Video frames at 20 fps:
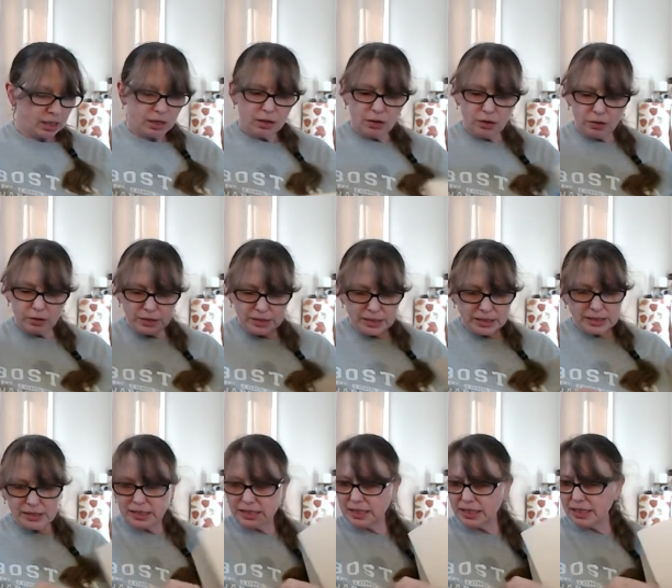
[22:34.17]
Or is
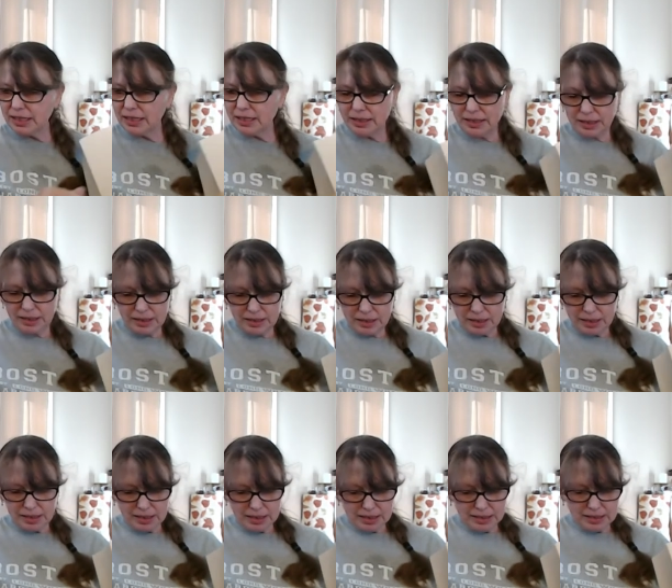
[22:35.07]
this tea?
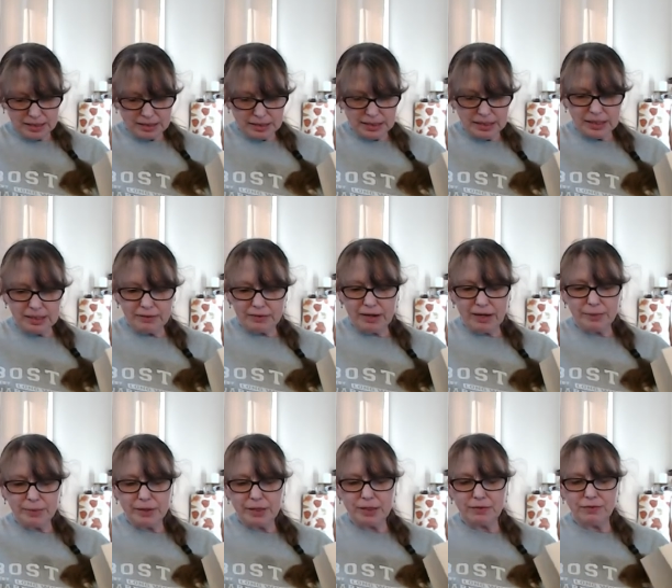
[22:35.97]
See, they've
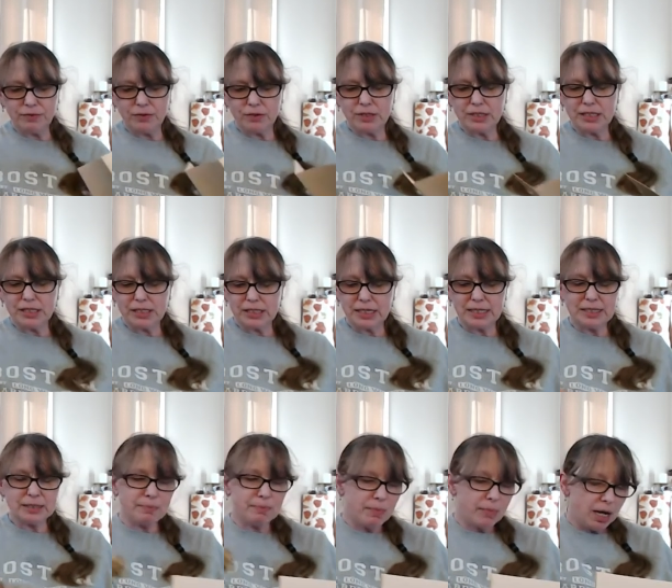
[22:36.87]
got me confused. This
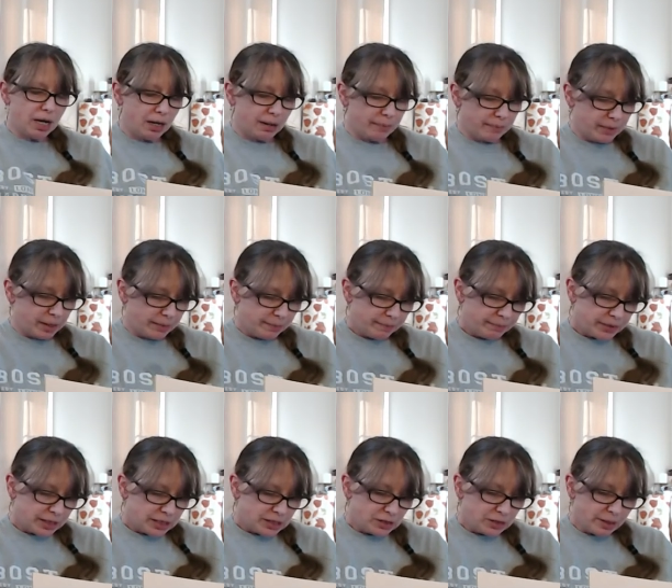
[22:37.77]
says mum.
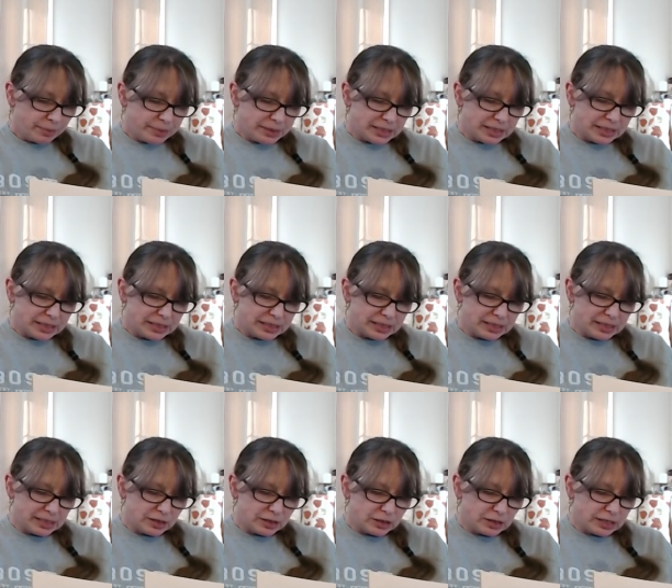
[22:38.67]
So I'm going to say this
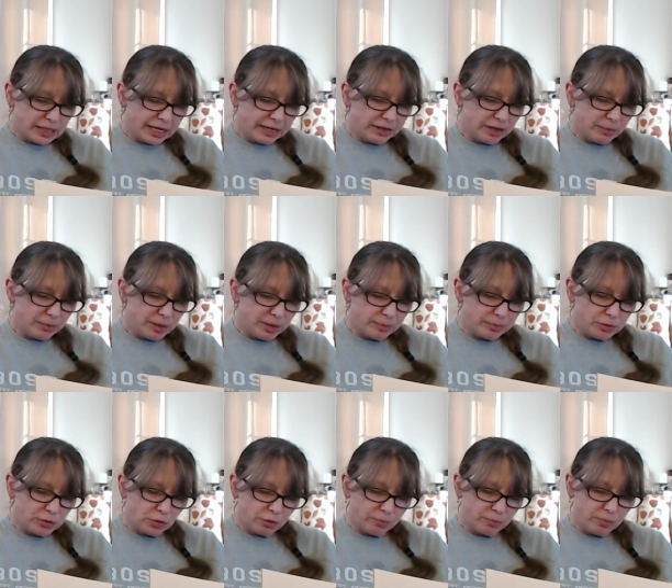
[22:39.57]
is
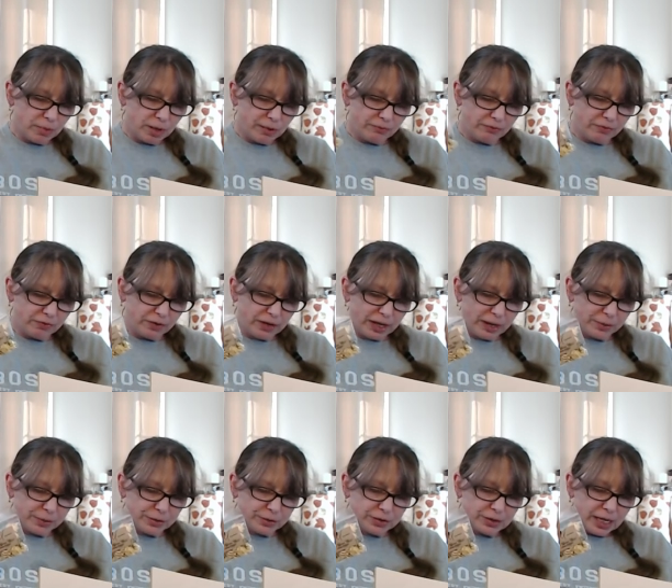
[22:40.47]
chrysanthemums or mum
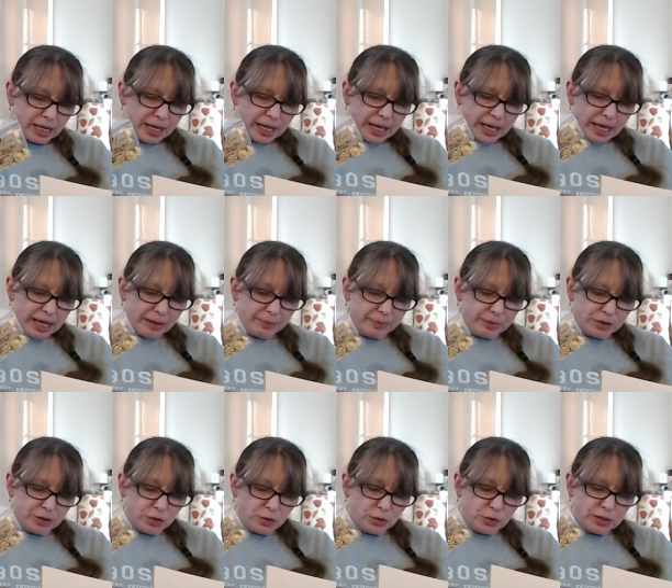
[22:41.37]
flowers have
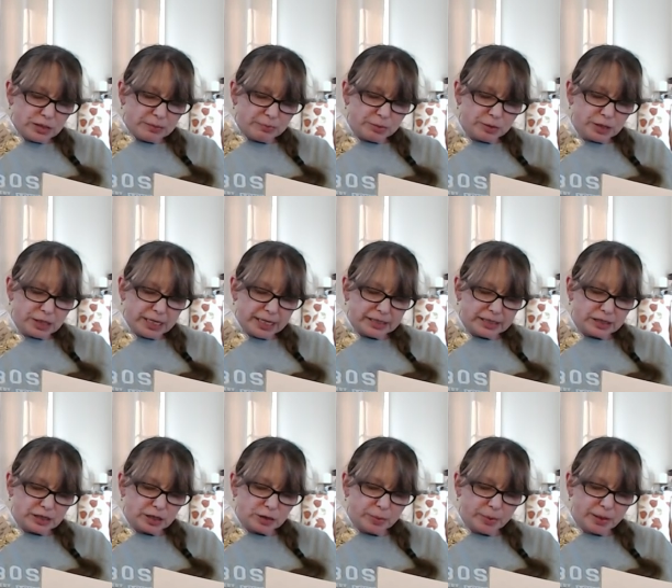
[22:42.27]
been used in
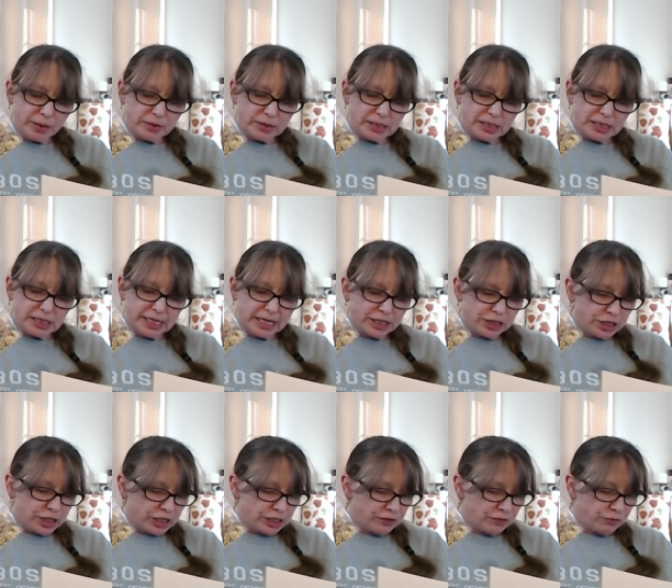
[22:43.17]
protecting spells and
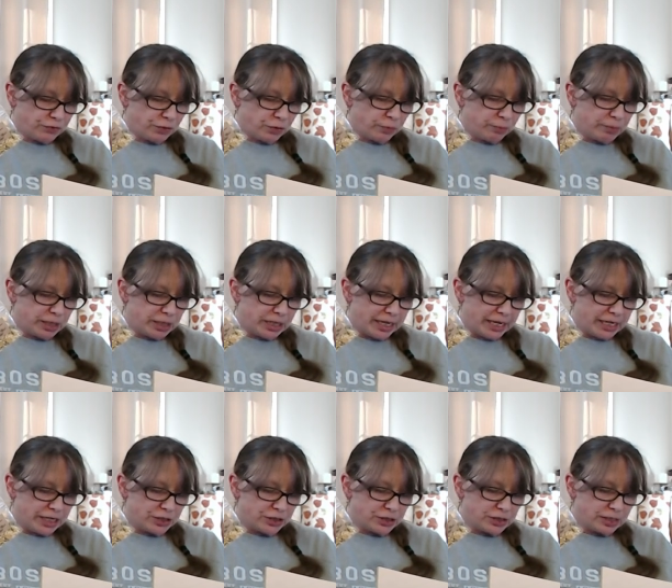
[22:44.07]
sachets for many
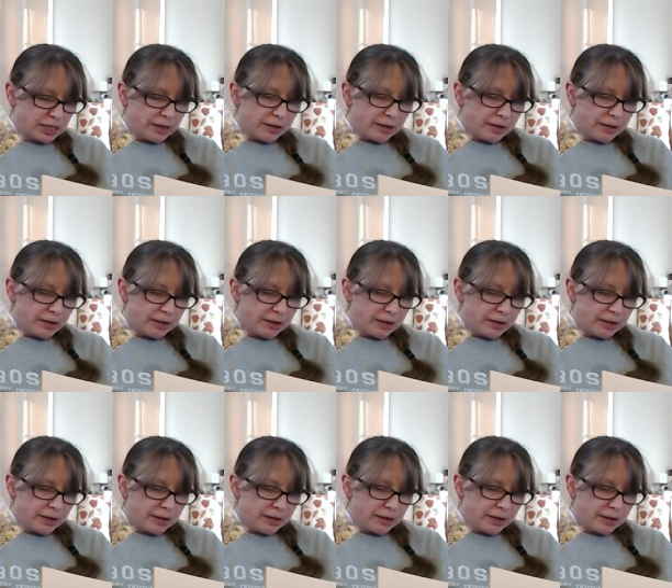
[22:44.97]
ages.